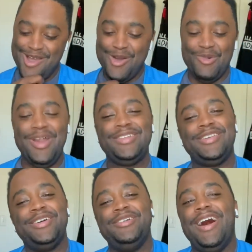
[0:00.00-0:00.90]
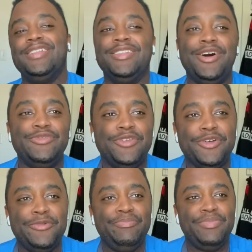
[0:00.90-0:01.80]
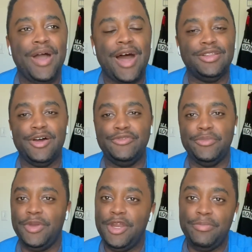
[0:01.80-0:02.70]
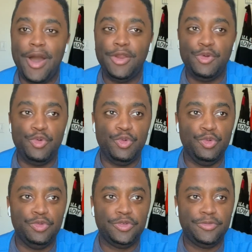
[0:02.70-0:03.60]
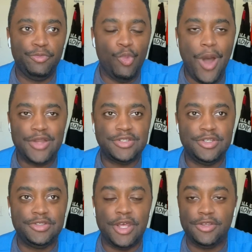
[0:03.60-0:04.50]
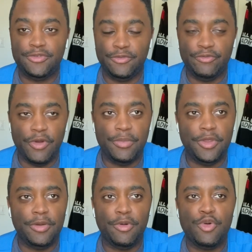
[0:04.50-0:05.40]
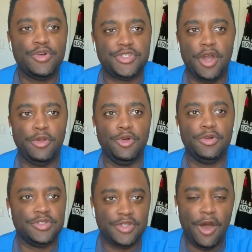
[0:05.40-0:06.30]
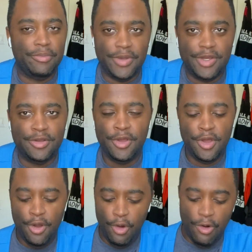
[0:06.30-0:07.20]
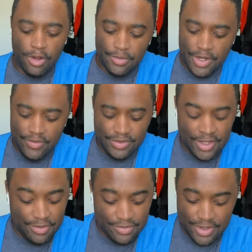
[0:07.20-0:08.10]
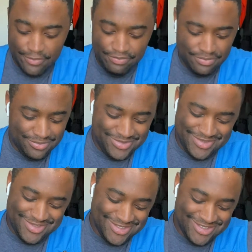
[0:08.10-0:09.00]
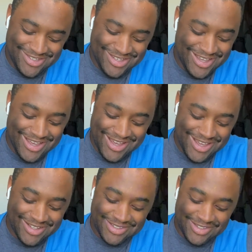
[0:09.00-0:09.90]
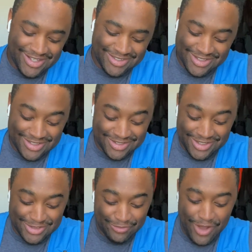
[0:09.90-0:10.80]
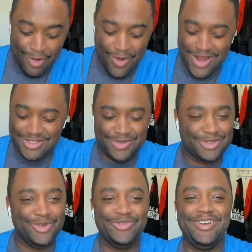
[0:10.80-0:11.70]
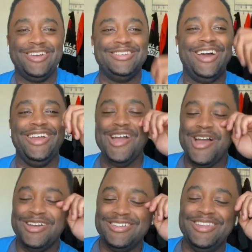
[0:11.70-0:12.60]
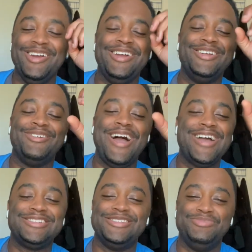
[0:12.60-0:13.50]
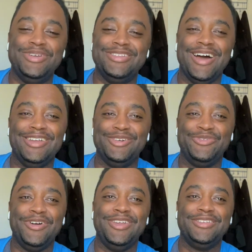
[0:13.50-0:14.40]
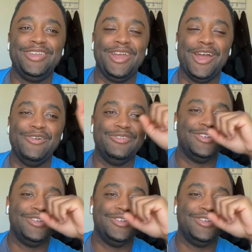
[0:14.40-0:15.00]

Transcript: When I tell you I love them, I love them. Anybody who's watching this that's from them, of course y'all know because y'all been on them and everything, but it's just such a vibe watching it. It's so funny because like their interactions be like the funniest thing ever.